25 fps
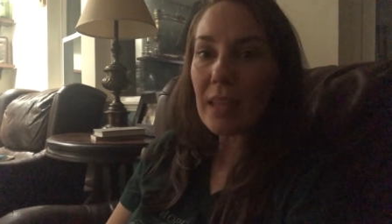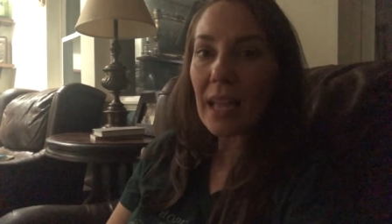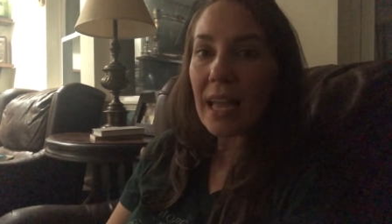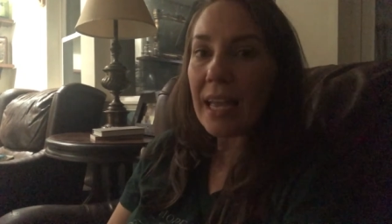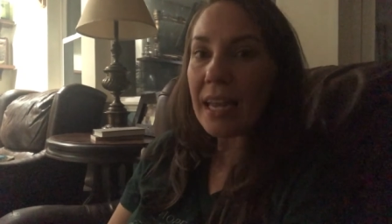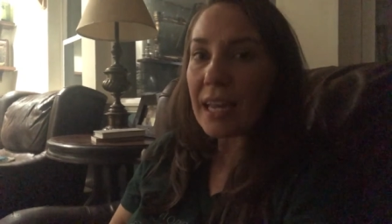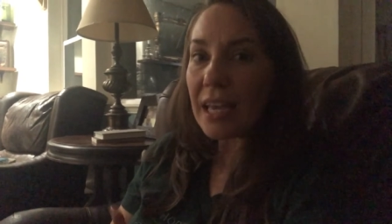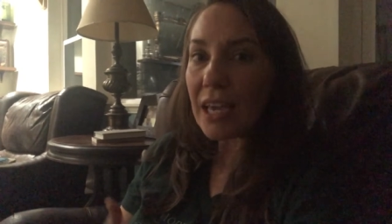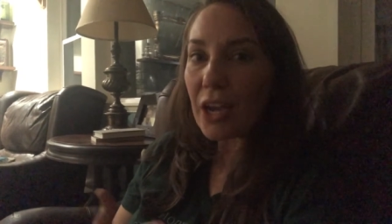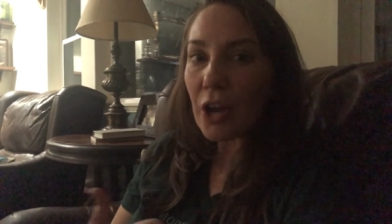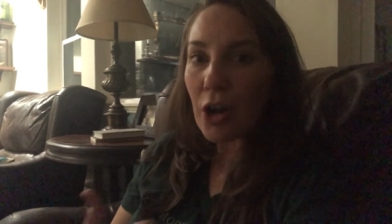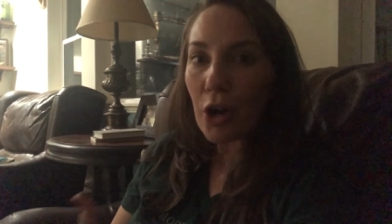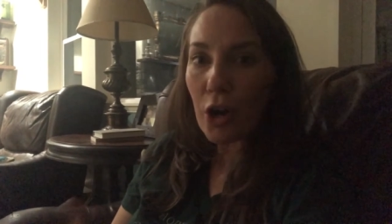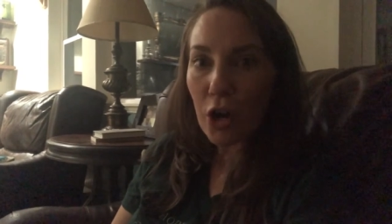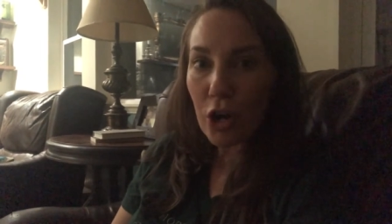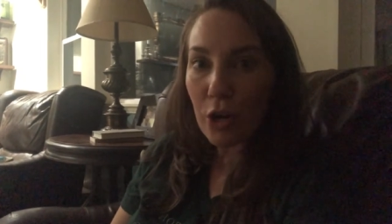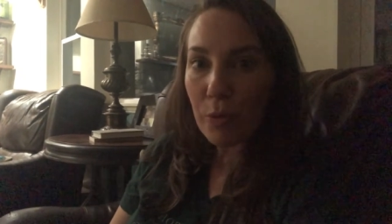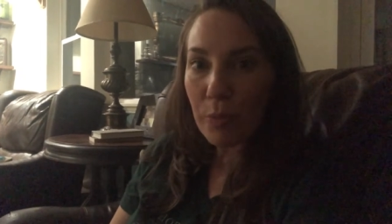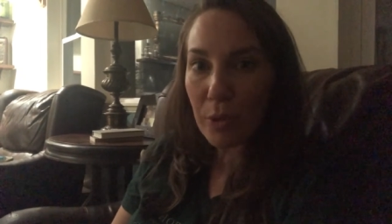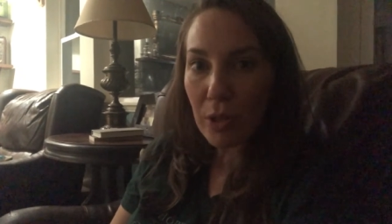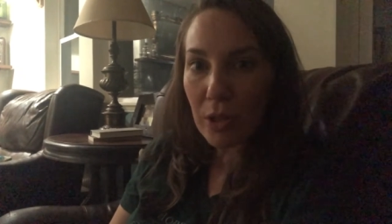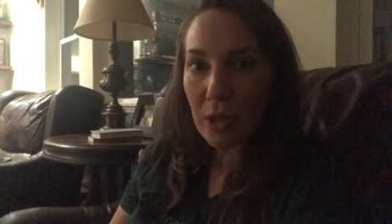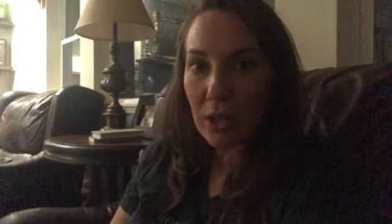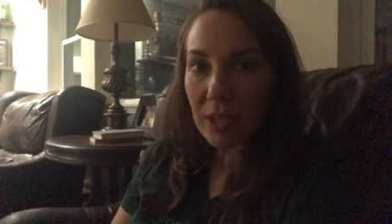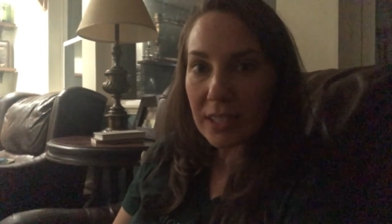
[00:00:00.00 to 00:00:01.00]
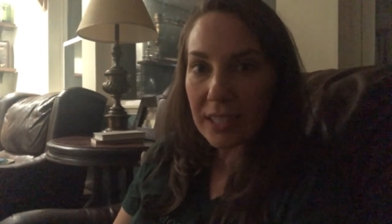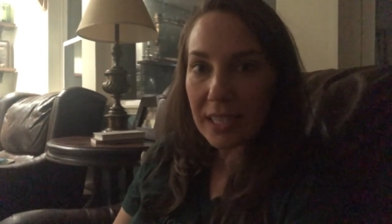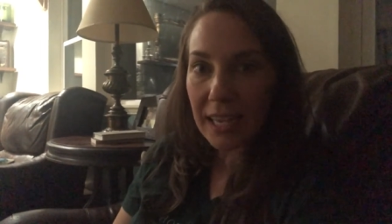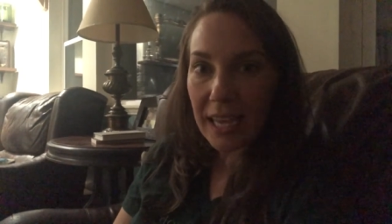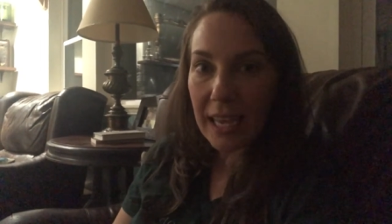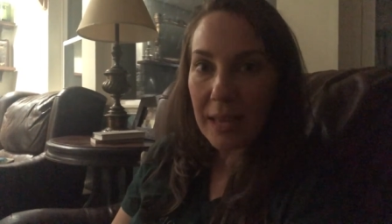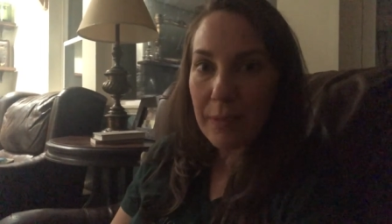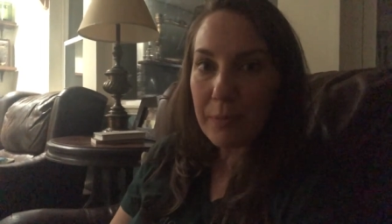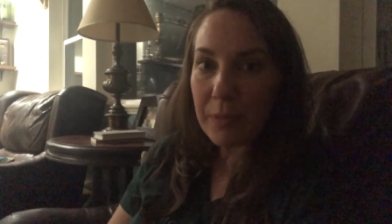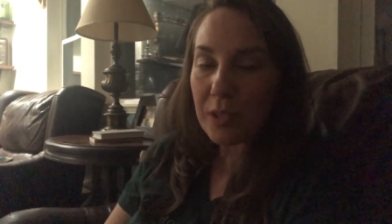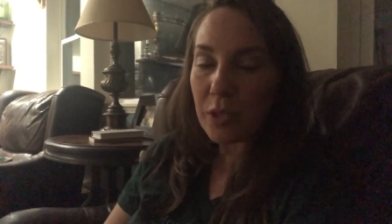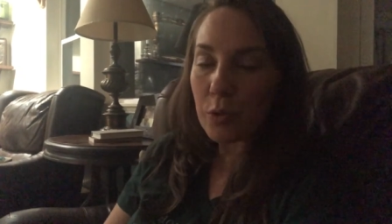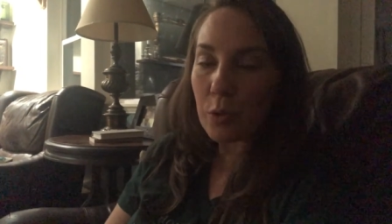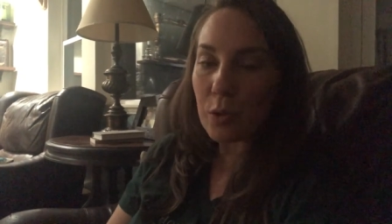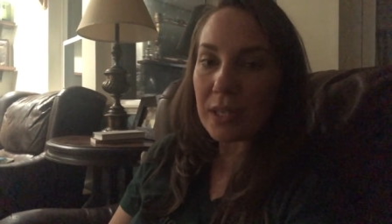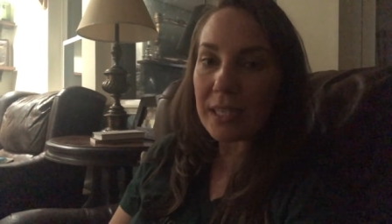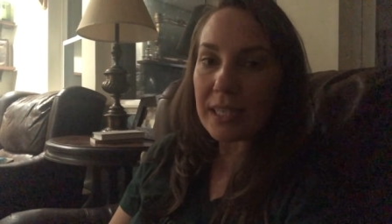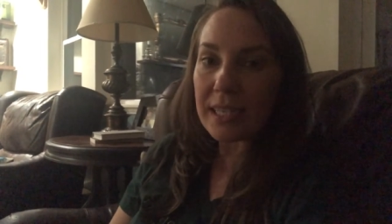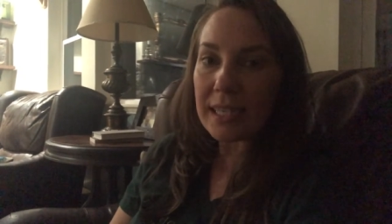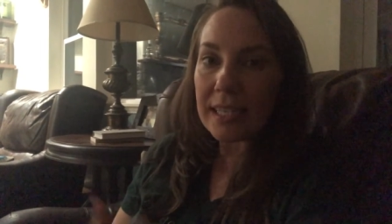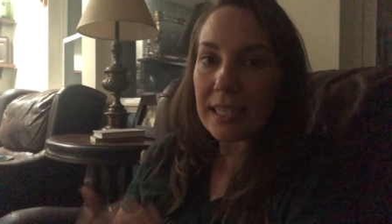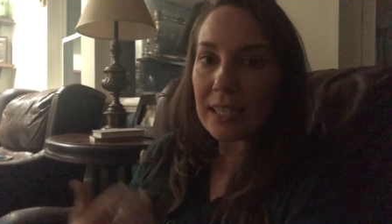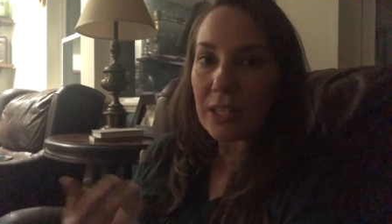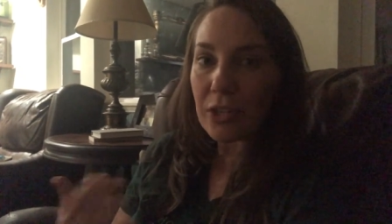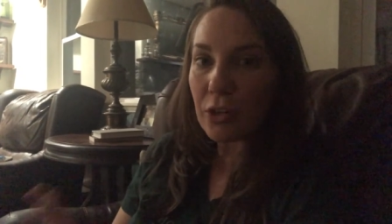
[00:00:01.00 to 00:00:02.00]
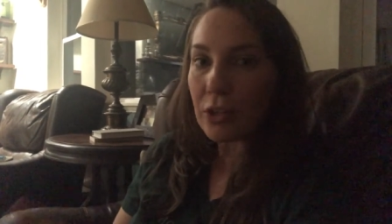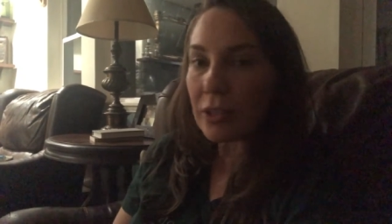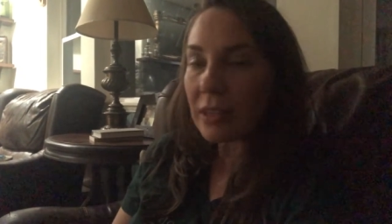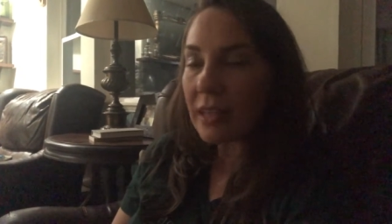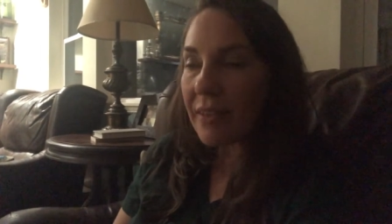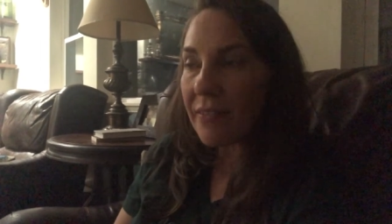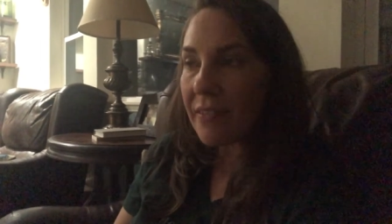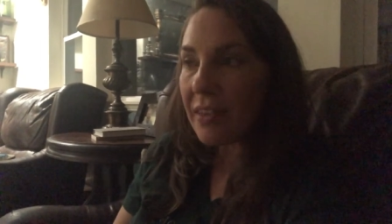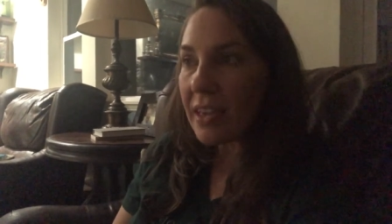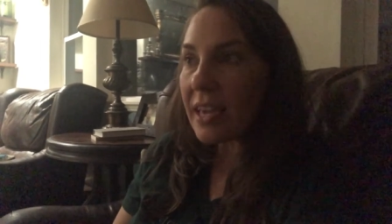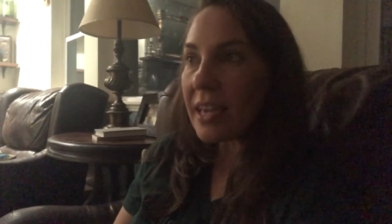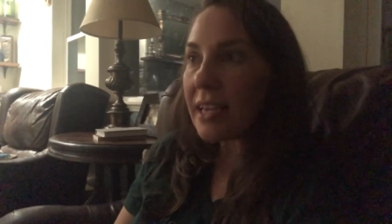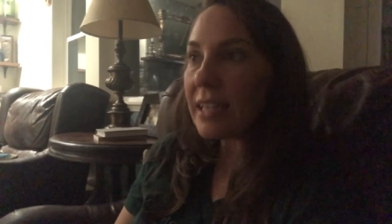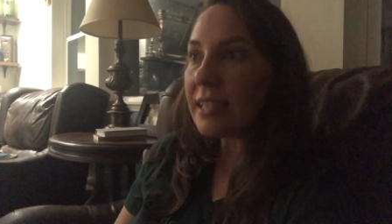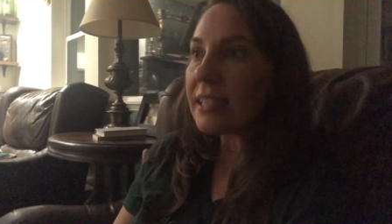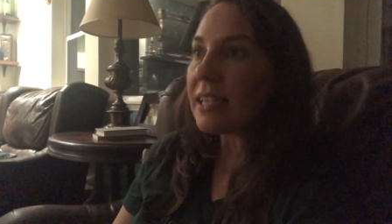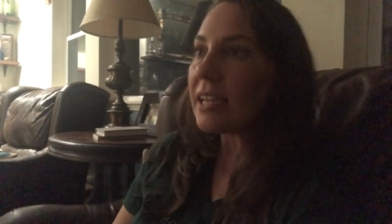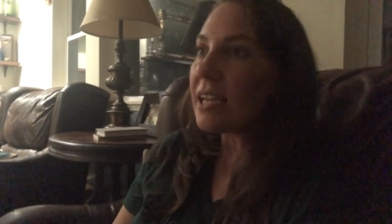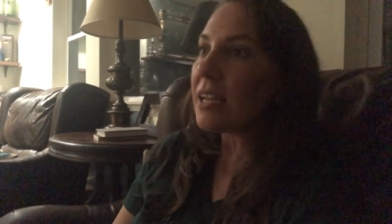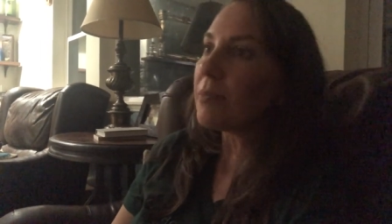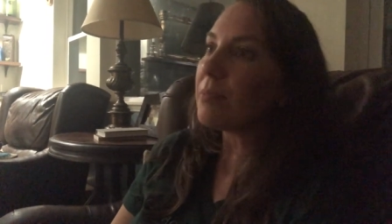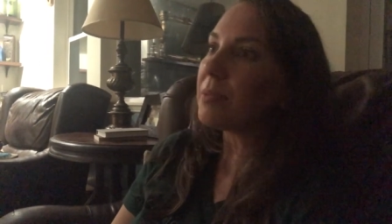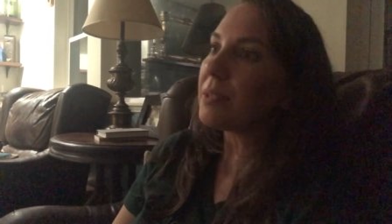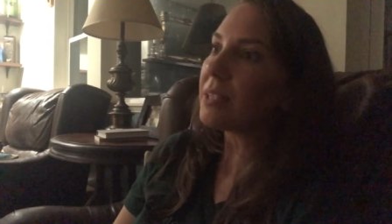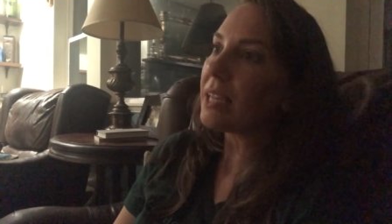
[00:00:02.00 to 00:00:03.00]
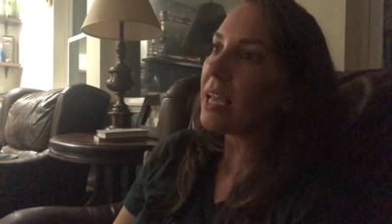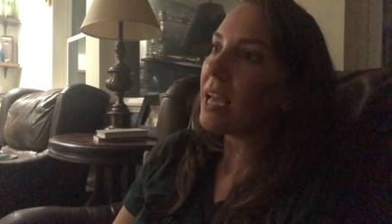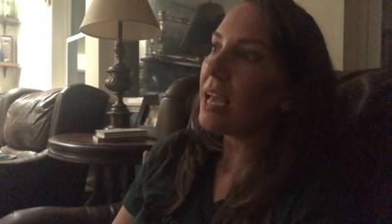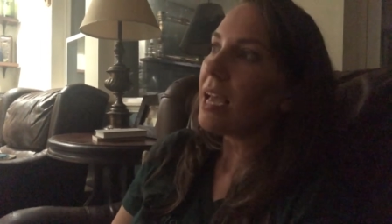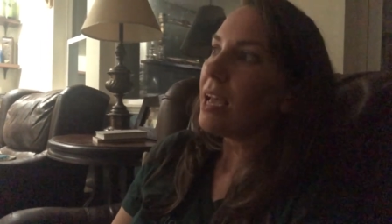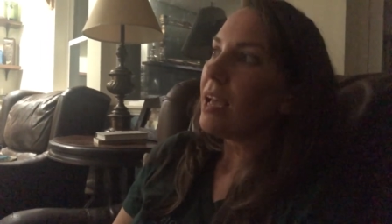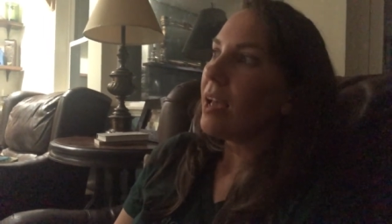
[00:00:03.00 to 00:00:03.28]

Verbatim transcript: any herbal tips or seasonal living tips,